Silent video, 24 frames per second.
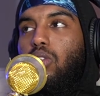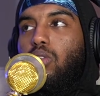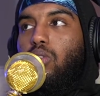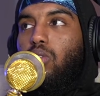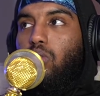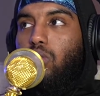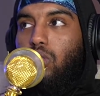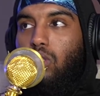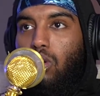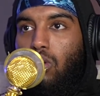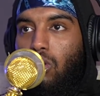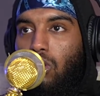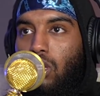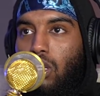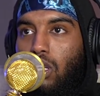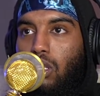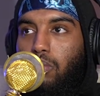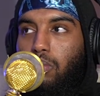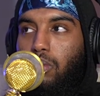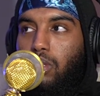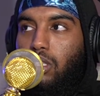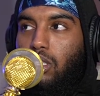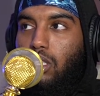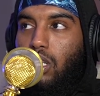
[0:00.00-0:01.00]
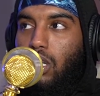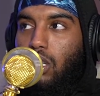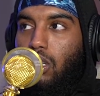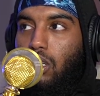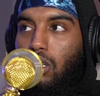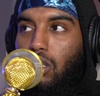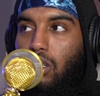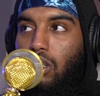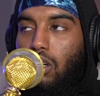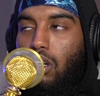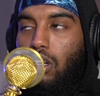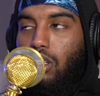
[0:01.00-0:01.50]
And who's the only other
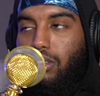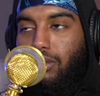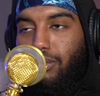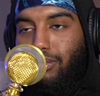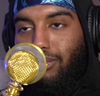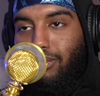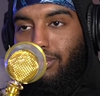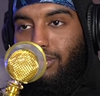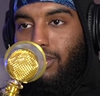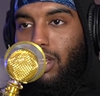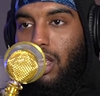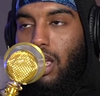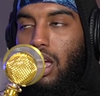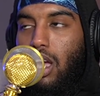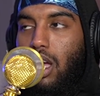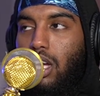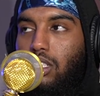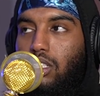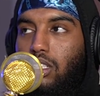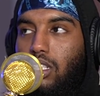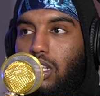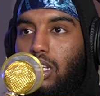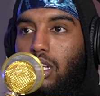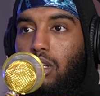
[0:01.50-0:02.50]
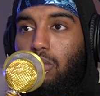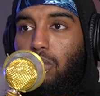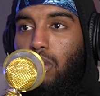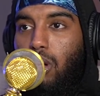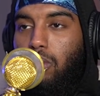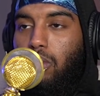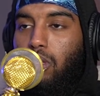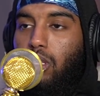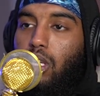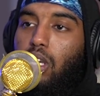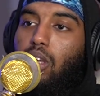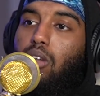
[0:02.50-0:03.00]
person I could have called? How'd you
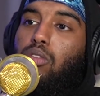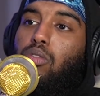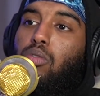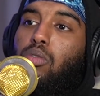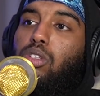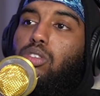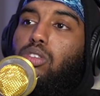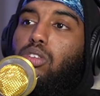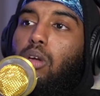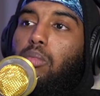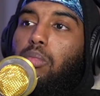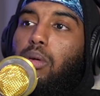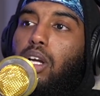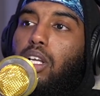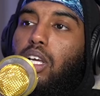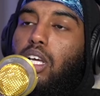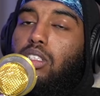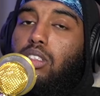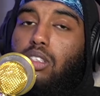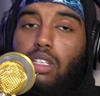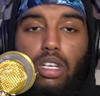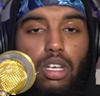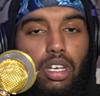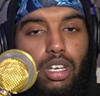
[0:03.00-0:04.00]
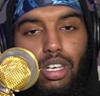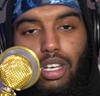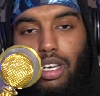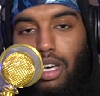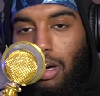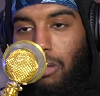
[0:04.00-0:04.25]
hit him up? Like, hey, you want to start a podcast?